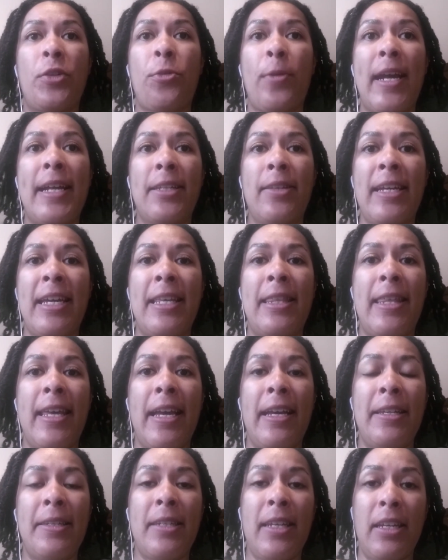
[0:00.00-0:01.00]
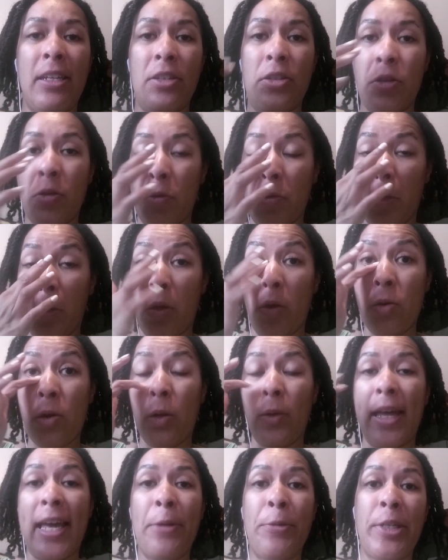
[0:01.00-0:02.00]
translated things into the
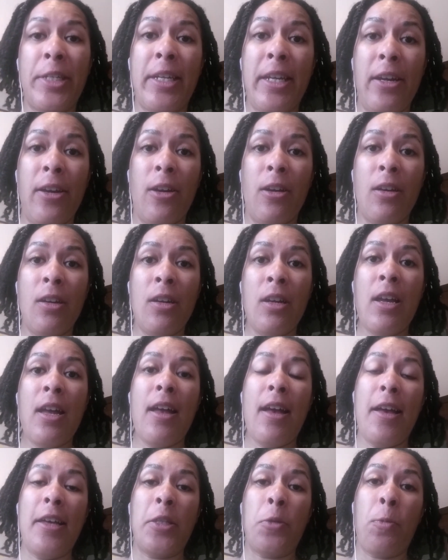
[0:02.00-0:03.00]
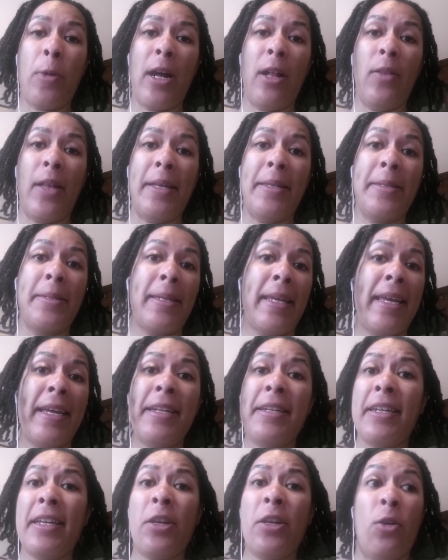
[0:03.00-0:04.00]
local language here, as well as
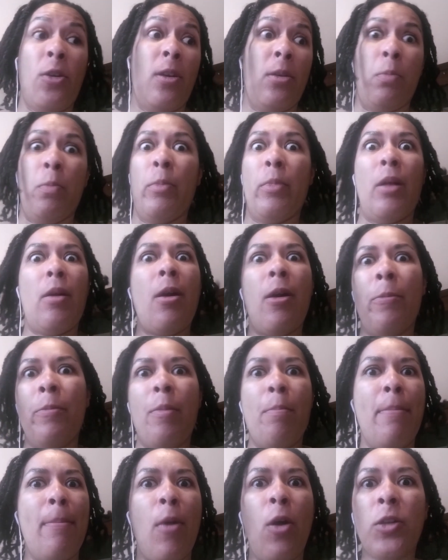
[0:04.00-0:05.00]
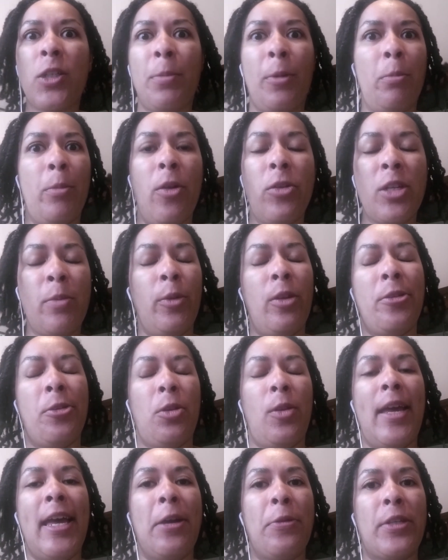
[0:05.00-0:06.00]
Hindi or multiple
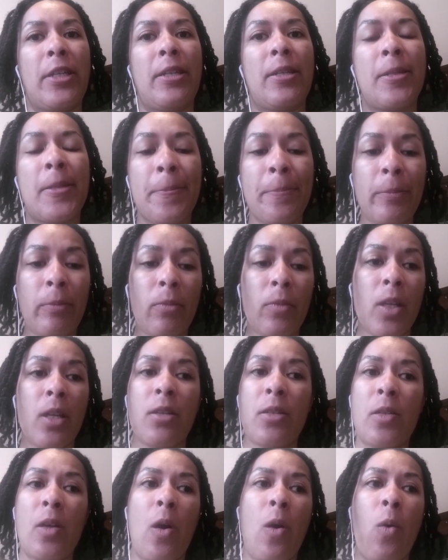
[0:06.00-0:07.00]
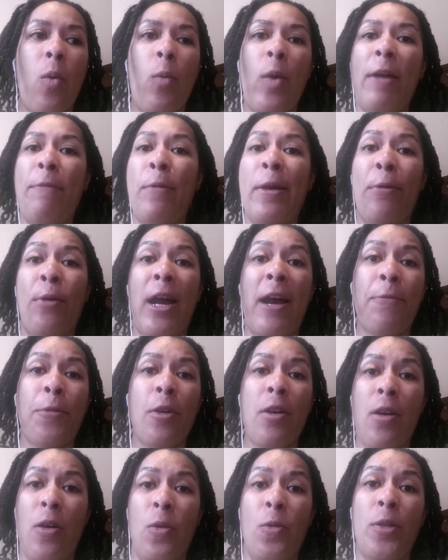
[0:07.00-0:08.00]
other languages. So if we were
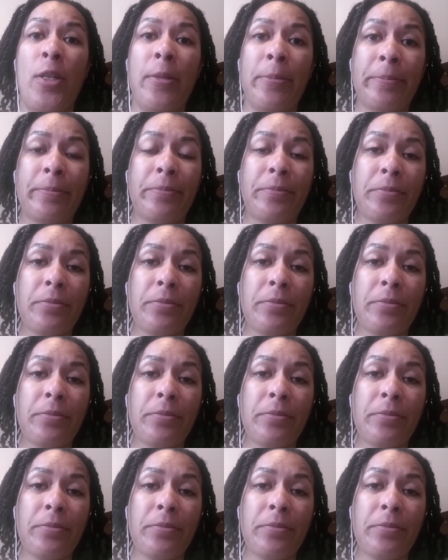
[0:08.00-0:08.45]
ever out